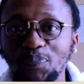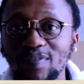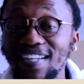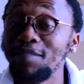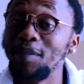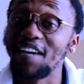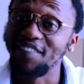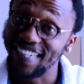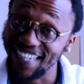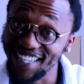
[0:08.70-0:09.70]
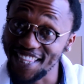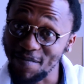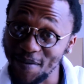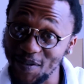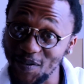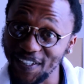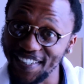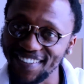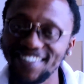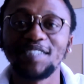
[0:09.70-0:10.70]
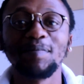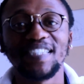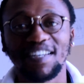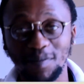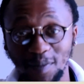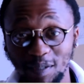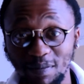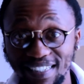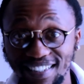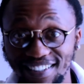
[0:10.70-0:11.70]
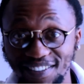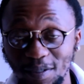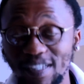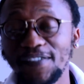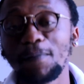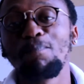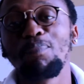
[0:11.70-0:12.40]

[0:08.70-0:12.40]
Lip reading: Doesn't mean I haven't cleaned them in 2 years. It just means I haven't brushed my teeth in 2 years.